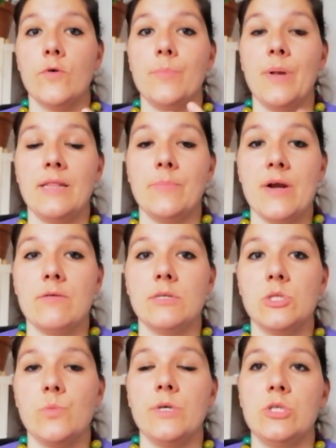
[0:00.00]
plant
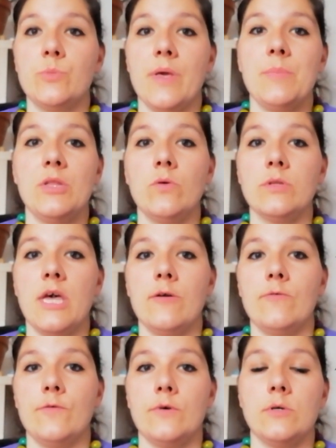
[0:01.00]
parents which maybe don't
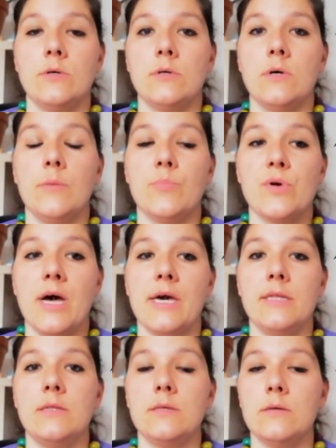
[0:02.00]
have a
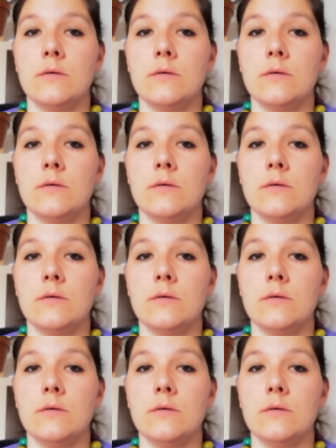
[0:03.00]
bright